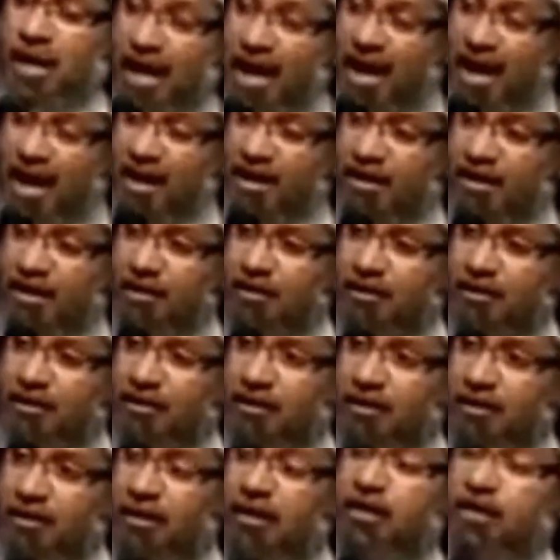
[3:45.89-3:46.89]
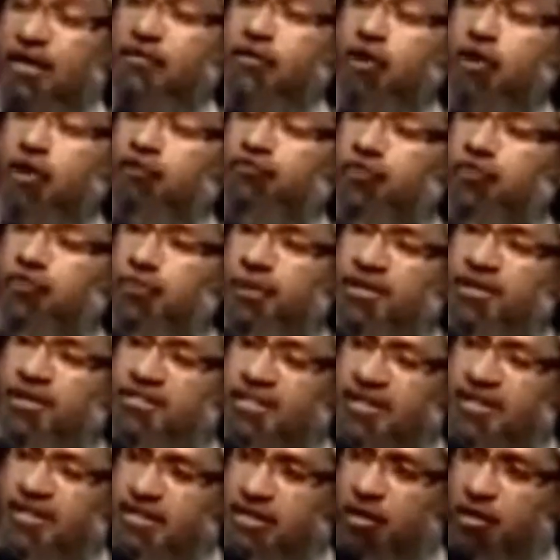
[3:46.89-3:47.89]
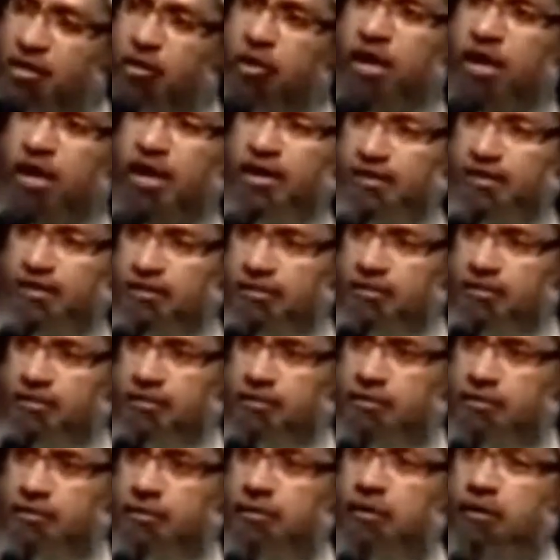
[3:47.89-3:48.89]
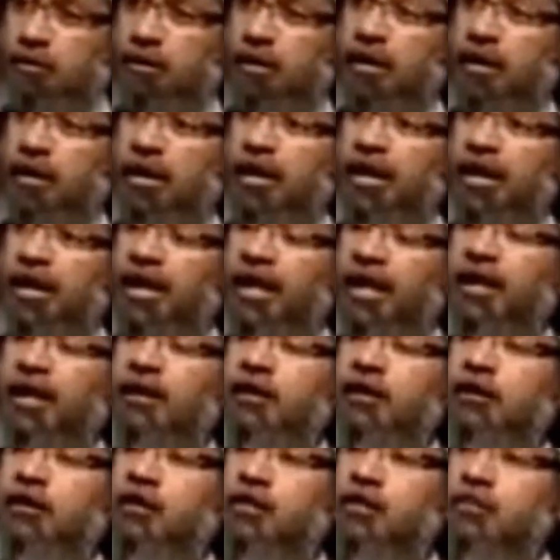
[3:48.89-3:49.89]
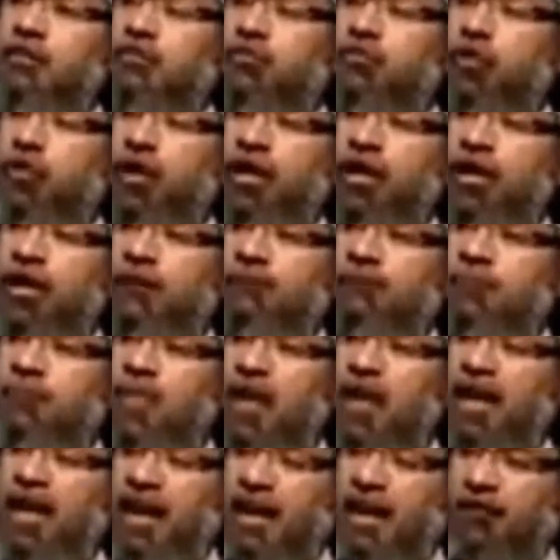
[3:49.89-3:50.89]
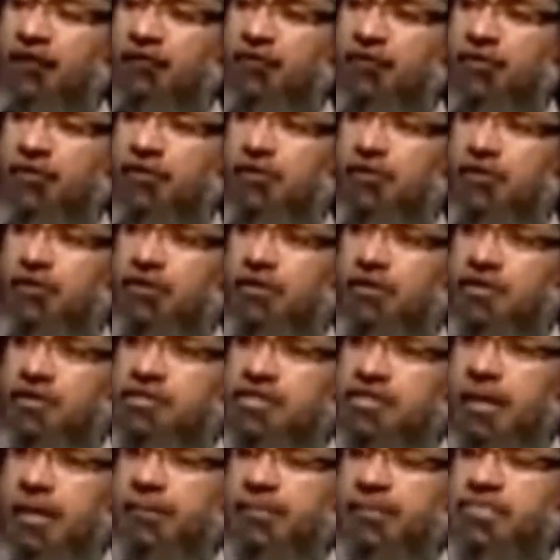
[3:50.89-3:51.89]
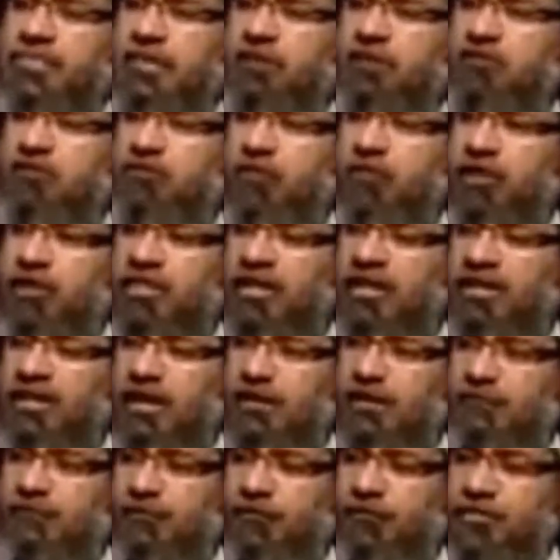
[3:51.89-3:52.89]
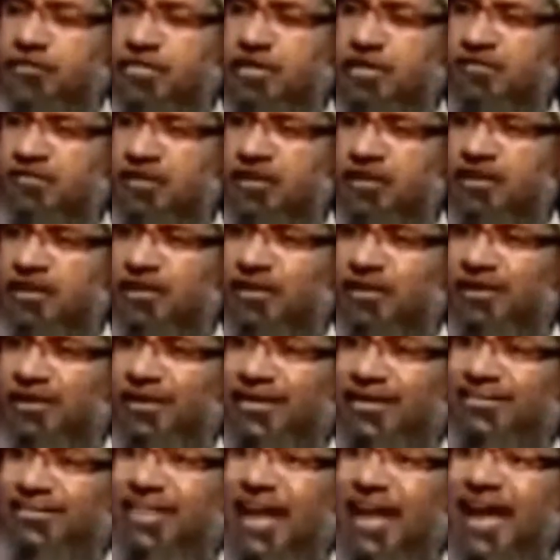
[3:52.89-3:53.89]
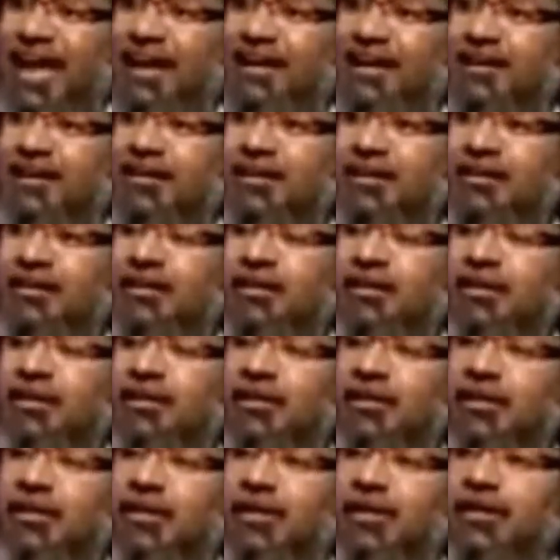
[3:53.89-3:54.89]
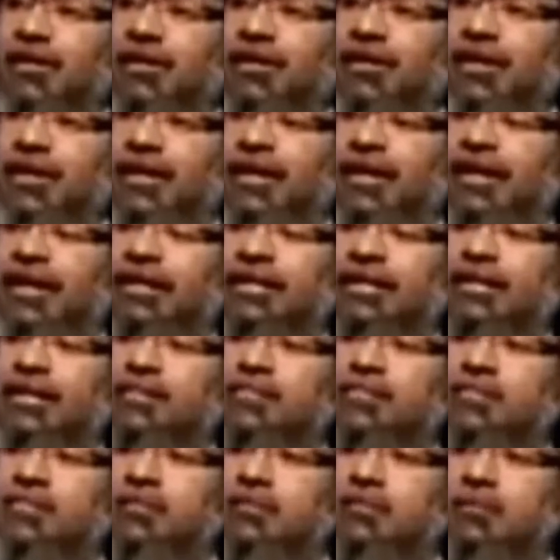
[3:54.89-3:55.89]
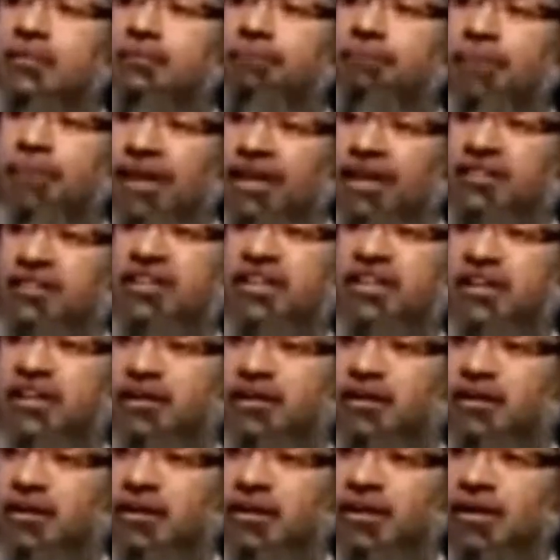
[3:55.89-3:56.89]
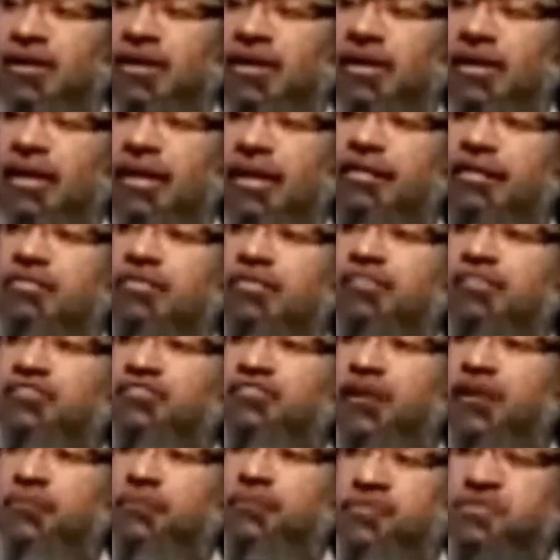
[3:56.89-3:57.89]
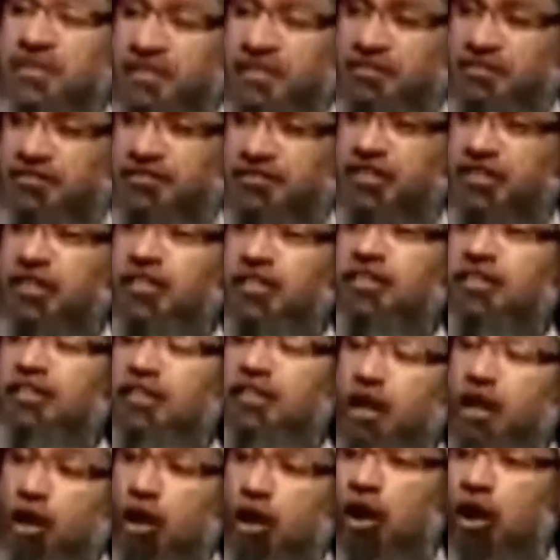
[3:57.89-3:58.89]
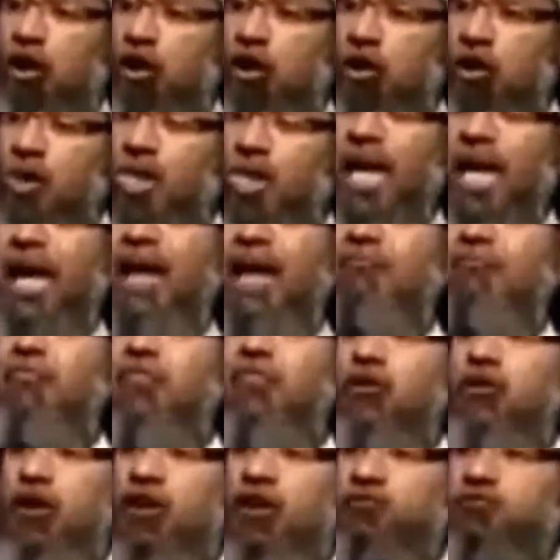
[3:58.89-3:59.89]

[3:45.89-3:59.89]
And it is also mentioned in the Quran, in Surah Araf, chapter 7, verse 157 that it is mentioned in the scriptures, the law and the